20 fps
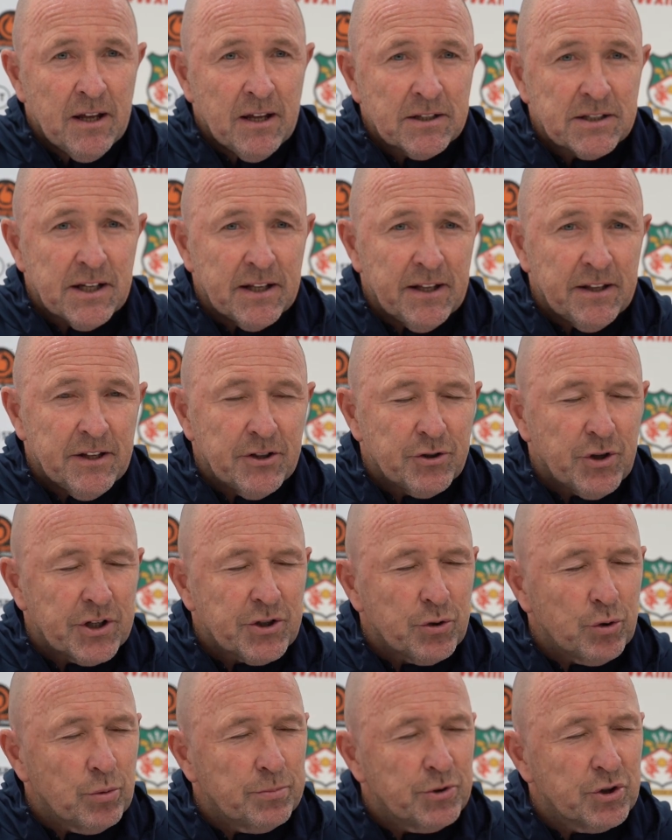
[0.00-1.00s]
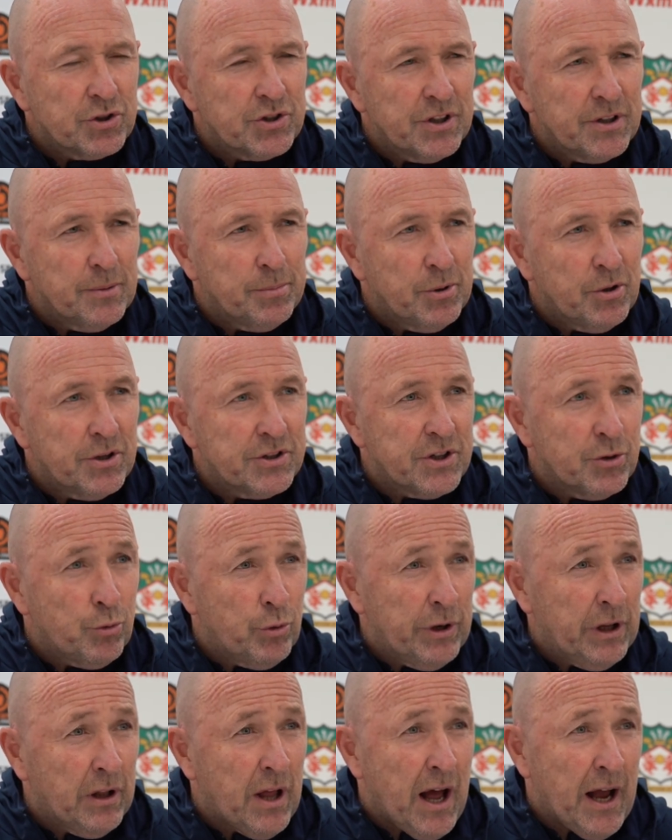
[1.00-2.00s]
said in the dressing room just to the boys, are
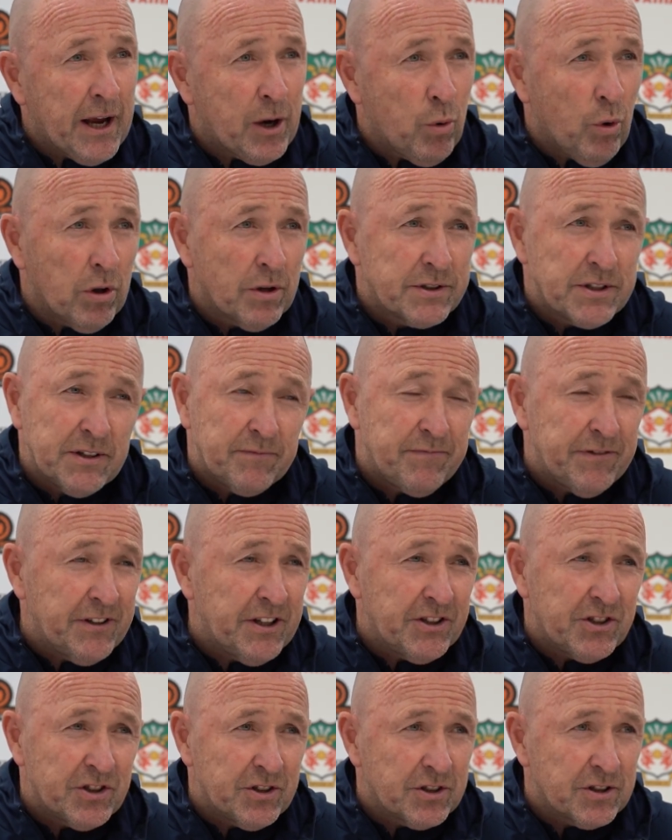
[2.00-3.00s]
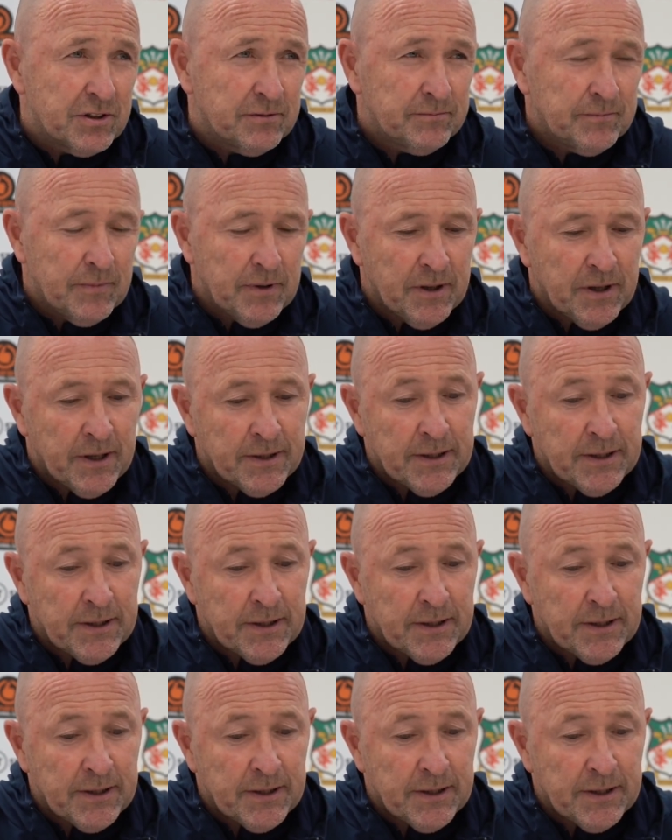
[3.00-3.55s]
real high quality finishes and